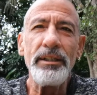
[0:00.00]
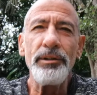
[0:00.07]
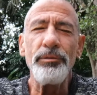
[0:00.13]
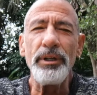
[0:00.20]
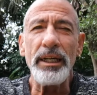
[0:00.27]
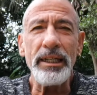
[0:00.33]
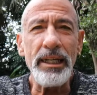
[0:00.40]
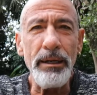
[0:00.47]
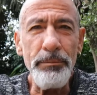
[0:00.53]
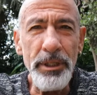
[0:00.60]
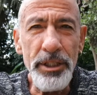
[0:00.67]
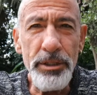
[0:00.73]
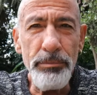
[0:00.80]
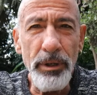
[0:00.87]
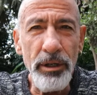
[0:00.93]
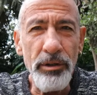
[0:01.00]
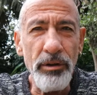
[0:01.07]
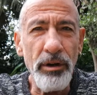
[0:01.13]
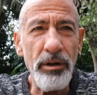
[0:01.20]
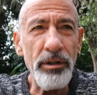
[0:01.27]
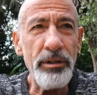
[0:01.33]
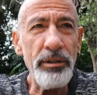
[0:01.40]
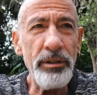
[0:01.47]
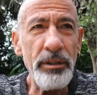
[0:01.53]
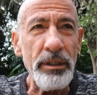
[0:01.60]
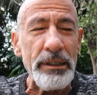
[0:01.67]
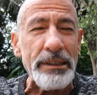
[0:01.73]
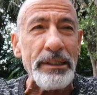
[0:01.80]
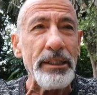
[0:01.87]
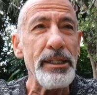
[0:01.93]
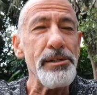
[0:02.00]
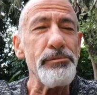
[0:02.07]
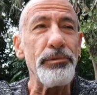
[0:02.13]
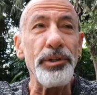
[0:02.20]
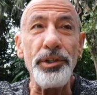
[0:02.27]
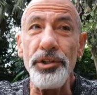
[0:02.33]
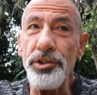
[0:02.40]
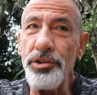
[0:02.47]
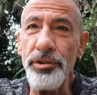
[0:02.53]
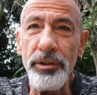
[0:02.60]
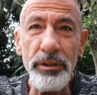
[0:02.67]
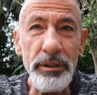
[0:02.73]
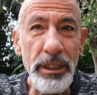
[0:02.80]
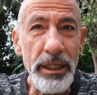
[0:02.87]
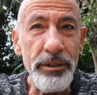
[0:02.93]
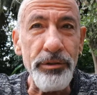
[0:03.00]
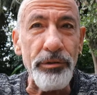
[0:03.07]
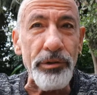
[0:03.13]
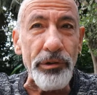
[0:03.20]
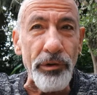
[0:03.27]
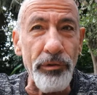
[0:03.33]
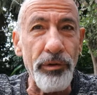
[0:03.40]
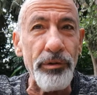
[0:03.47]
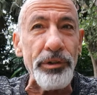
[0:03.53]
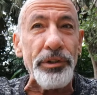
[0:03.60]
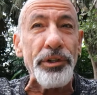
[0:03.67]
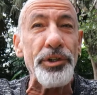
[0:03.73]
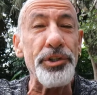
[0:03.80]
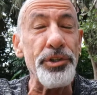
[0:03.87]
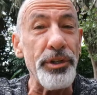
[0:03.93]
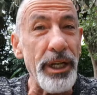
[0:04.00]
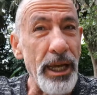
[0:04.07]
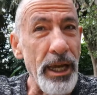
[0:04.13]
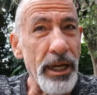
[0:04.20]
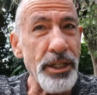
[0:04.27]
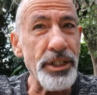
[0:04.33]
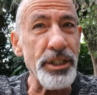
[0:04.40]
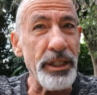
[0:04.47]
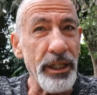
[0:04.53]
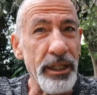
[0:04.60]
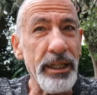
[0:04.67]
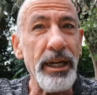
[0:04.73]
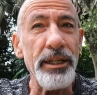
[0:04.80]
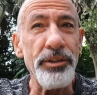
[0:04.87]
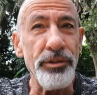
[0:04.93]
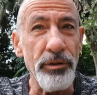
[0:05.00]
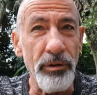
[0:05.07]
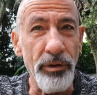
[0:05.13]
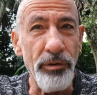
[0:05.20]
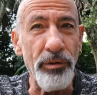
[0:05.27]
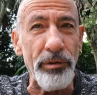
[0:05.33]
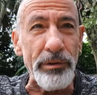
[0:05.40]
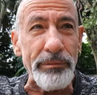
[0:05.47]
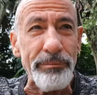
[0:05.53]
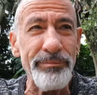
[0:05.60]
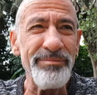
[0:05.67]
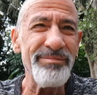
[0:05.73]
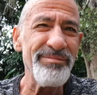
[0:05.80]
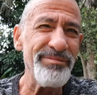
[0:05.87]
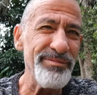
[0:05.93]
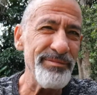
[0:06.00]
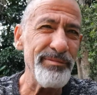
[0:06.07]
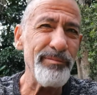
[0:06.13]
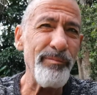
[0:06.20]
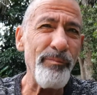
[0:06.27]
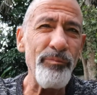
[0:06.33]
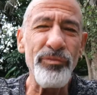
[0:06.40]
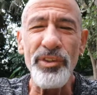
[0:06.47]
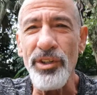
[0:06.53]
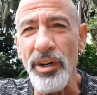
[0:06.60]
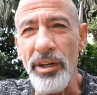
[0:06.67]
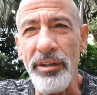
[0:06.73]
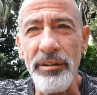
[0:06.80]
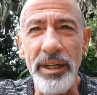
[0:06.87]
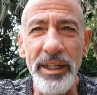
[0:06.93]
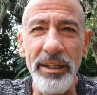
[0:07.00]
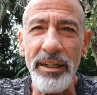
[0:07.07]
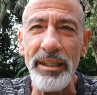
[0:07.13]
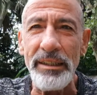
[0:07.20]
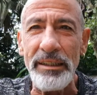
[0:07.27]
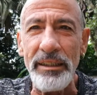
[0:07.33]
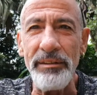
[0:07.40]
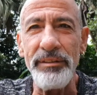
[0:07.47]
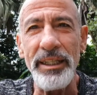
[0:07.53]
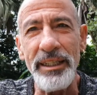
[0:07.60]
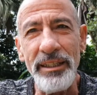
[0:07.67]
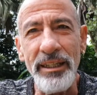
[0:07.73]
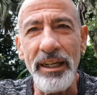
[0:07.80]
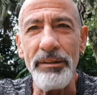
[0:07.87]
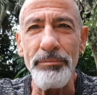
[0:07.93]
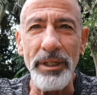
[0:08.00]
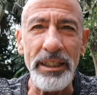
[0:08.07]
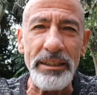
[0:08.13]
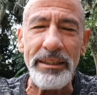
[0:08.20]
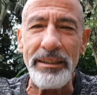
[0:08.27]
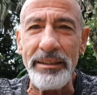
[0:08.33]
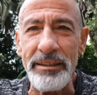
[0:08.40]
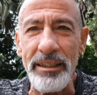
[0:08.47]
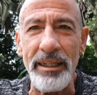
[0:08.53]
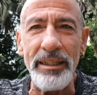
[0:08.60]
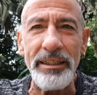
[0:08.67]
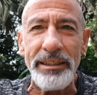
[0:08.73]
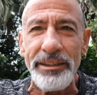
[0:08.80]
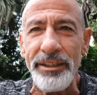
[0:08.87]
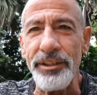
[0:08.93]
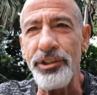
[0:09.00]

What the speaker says: When I come into my garden, well, you shouldn't let your lawn, or you should actually cut your lawn. Tolerate, I can live there, yeah, it makes it untidy. So